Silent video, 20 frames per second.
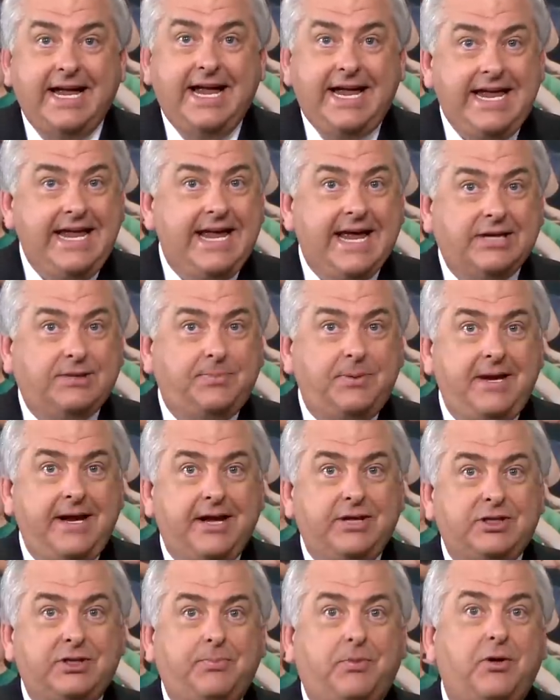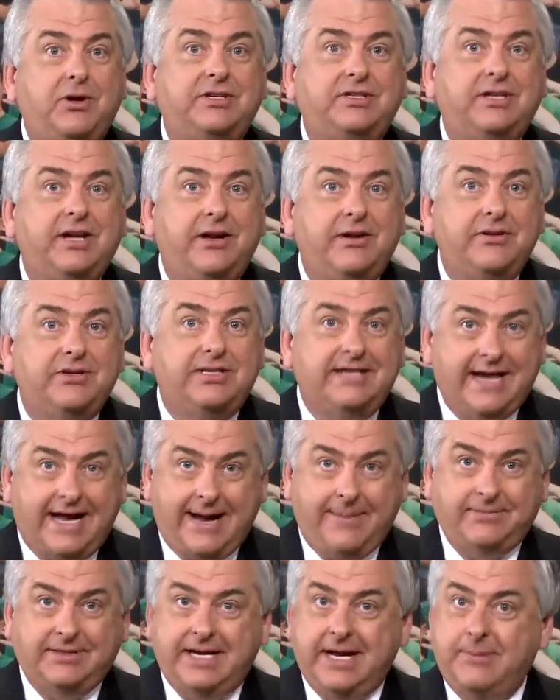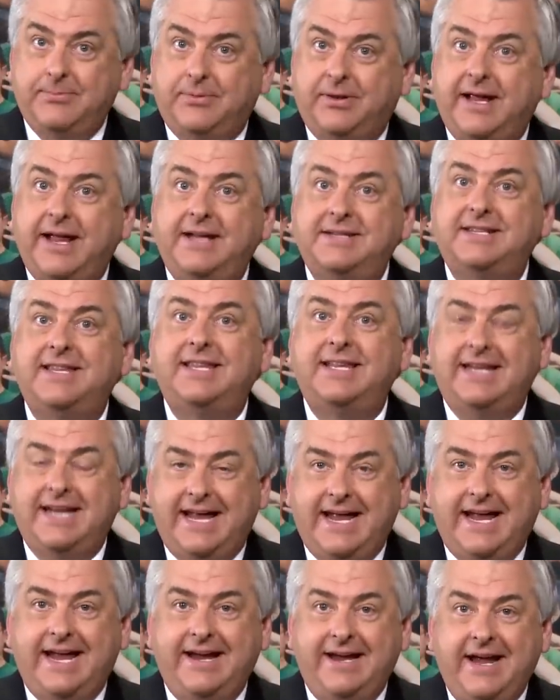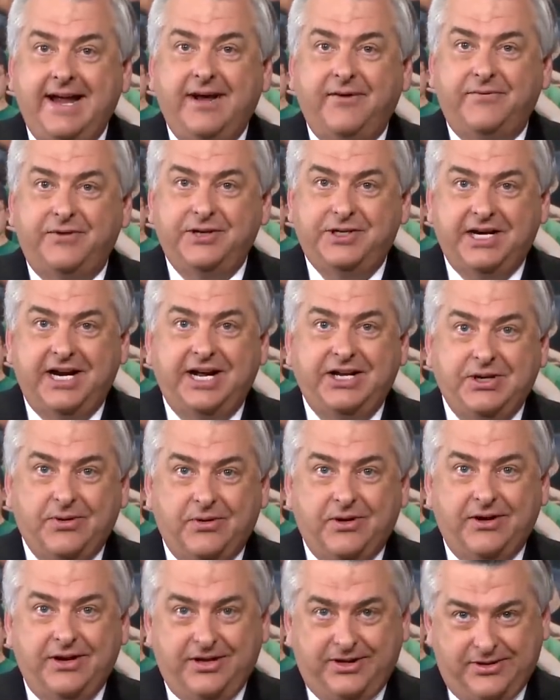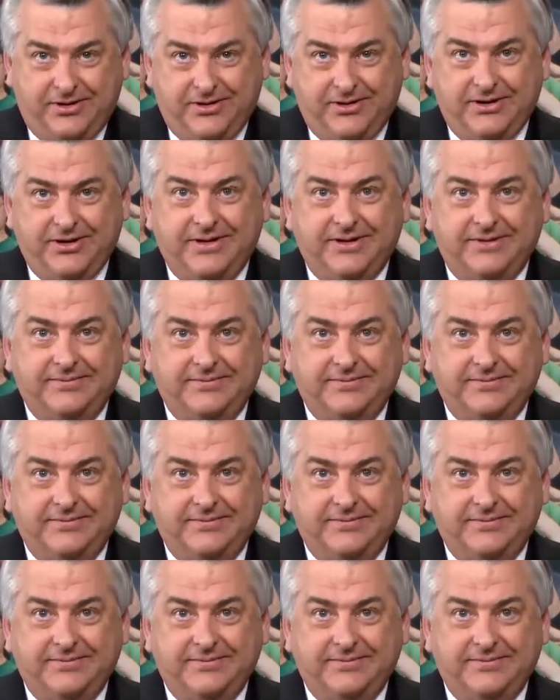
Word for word: ESPN SportsCenter's top 10 plays of the day for January 3rd.